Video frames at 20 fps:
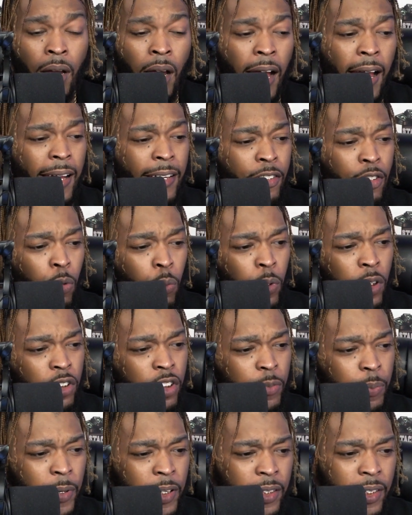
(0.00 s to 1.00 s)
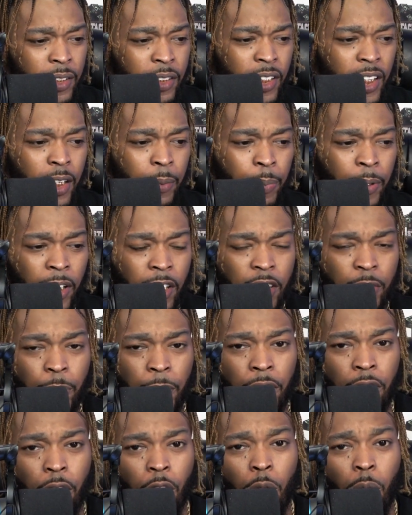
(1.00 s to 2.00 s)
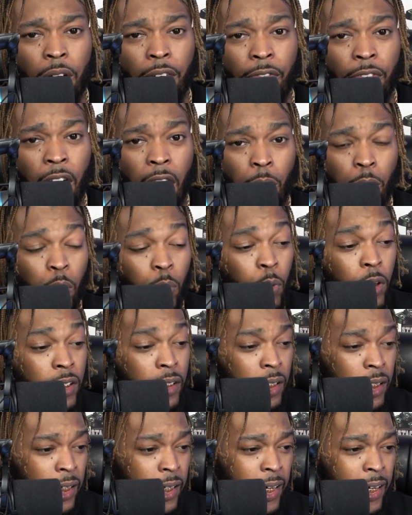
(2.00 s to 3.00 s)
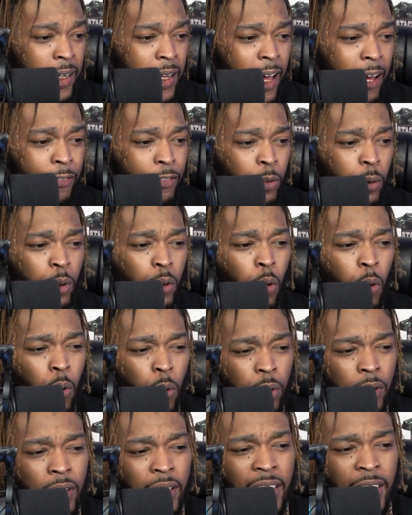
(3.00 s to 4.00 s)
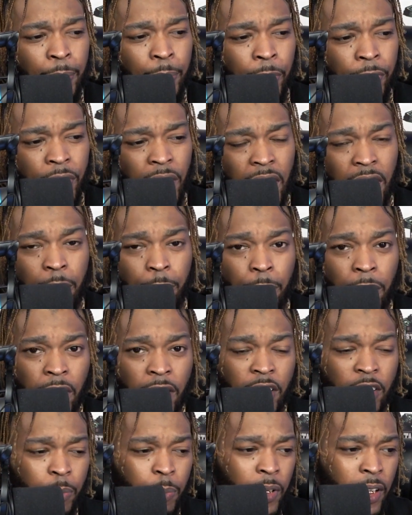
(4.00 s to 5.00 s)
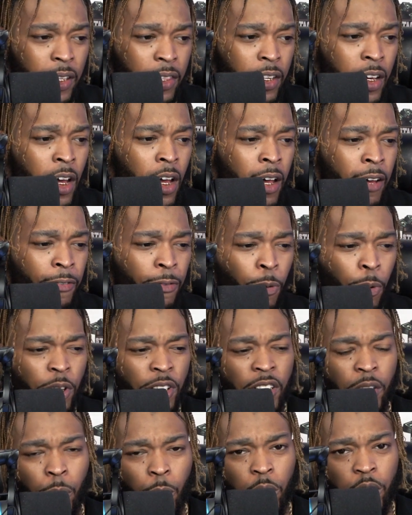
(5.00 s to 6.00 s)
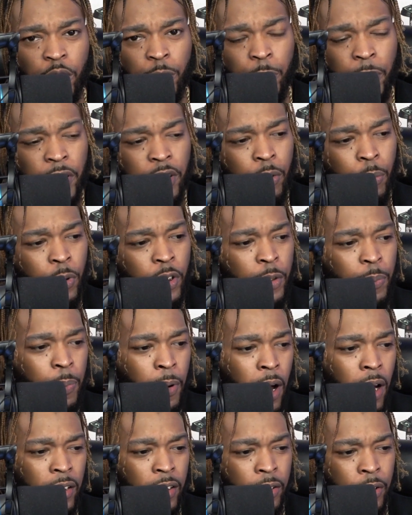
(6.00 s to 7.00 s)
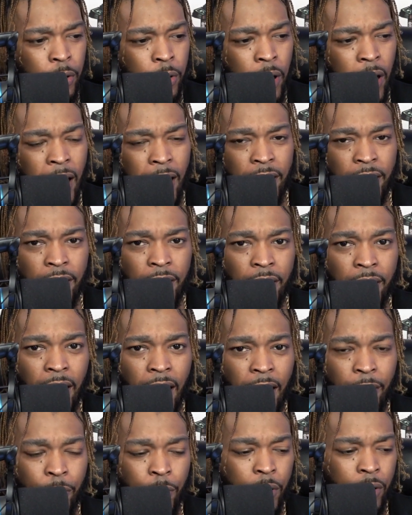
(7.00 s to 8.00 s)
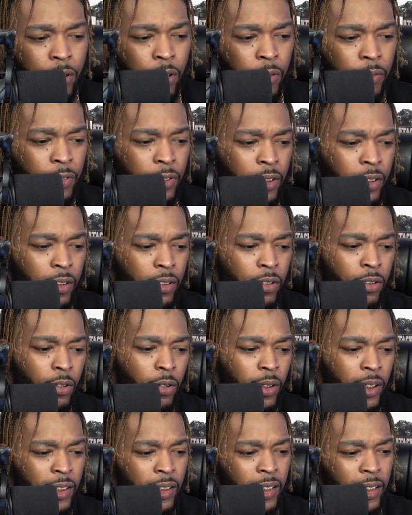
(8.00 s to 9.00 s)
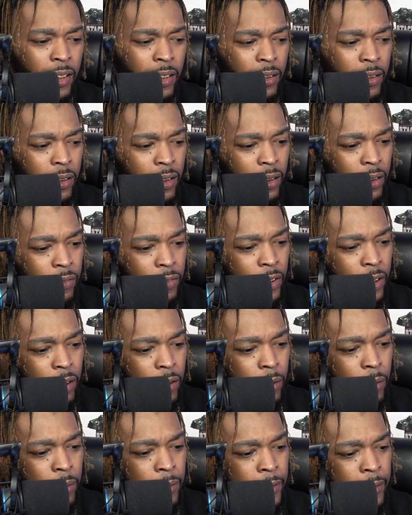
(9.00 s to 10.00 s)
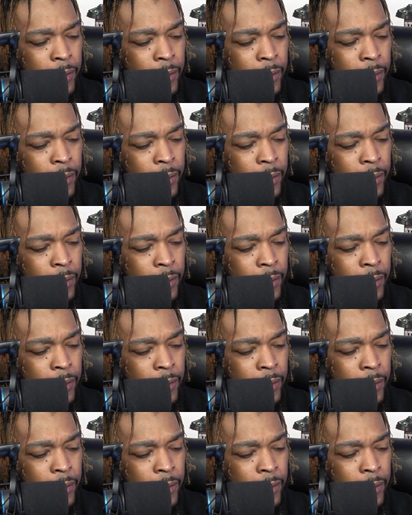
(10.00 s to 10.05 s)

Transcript: All right, so Will Smith and Jada Pinkett Smith are going viral once again after an old clip of Jada Pinkett Smith forcing Will Smith to respond on her IG Live resurfaces. So let's get into this video.